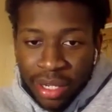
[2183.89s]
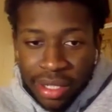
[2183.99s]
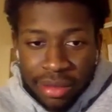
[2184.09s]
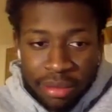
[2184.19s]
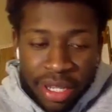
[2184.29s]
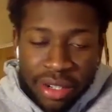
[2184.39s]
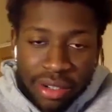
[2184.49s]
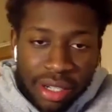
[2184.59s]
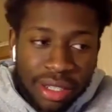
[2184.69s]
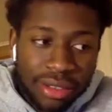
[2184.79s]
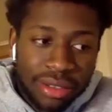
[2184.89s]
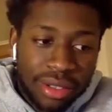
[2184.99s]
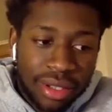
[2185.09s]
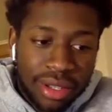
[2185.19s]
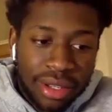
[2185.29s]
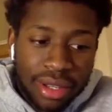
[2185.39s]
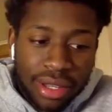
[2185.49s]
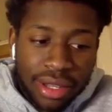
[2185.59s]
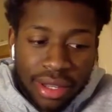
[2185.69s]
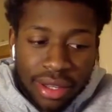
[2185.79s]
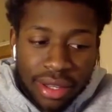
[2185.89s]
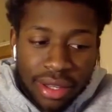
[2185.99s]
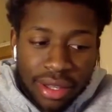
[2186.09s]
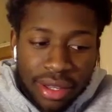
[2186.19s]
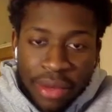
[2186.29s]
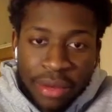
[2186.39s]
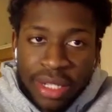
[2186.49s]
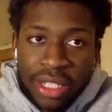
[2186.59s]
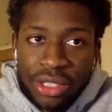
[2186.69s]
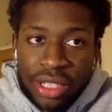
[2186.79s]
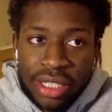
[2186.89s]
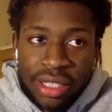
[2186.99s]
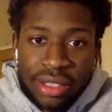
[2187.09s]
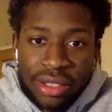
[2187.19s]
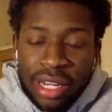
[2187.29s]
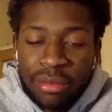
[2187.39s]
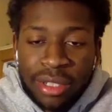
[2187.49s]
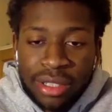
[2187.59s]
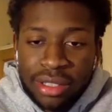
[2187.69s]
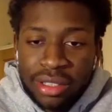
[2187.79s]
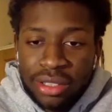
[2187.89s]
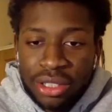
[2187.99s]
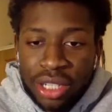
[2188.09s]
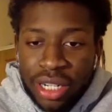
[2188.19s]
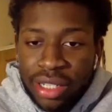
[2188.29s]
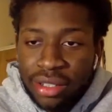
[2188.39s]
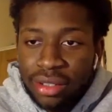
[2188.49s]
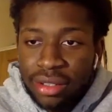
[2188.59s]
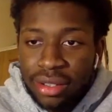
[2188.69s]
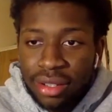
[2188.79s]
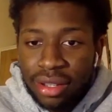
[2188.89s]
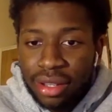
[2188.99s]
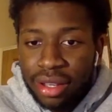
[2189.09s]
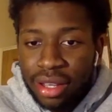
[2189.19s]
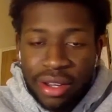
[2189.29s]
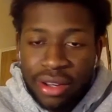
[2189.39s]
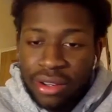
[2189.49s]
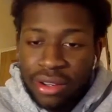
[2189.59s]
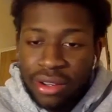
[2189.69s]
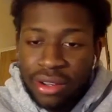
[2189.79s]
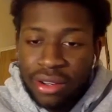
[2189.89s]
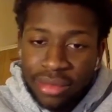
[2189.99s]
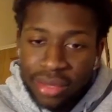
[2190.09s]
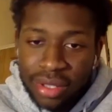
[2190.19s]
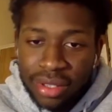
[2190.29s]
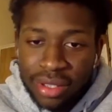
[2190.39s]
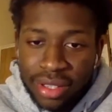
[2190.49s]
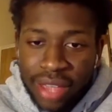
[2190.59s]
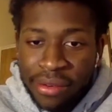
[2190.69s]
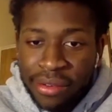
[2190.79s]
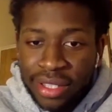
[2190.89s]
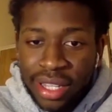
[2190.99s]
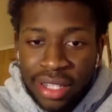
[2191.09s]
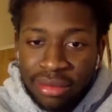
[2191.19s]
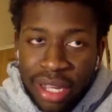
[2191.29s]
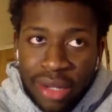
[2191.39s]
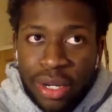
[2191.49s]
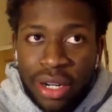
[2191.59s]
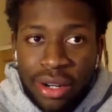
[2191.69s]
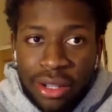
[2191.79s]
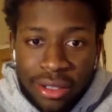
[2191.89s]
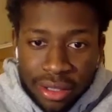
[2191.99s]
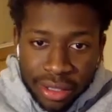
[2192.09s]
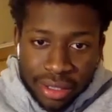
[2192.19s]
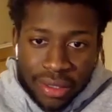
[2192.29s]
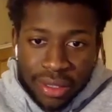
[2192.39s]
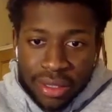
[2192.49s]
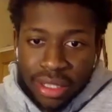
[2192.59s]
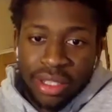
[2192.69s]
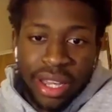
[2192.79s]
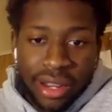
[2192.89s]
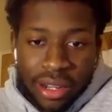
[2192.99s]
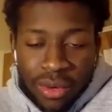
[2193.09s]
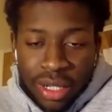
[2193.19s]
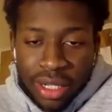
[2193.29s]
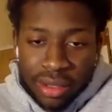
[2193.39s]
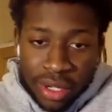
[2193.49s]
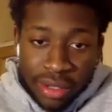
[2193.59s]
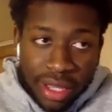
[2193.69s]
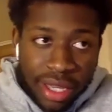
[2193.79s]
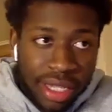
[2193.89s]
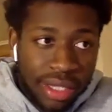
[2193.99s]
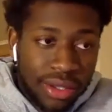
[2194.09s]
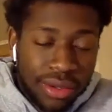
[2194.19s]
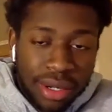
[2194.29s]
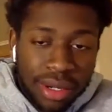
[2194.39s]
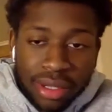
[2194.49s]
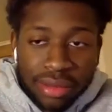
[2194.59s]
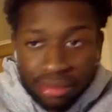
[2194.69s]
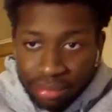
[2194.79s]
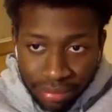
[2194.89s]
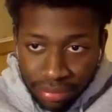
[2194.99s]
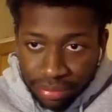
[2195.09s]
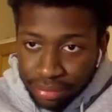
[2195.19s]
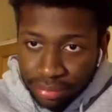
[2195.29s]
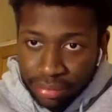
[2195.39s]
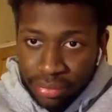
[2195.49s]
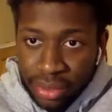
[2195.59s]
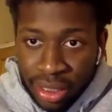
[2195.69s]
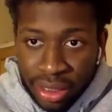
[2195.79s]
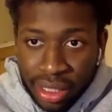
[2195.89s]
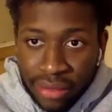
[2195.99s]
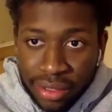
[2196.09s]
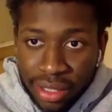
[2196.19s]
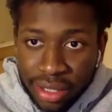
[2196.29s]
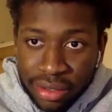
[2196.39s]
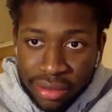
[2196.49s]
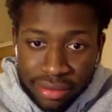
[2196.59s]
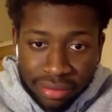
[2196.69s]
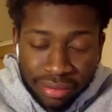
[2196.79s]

But being on loan, there, it was literally you come in, you train, then you go home everything done by one o'clock. So I was getting home one one thirty, two o'clock. I just had nothing to do.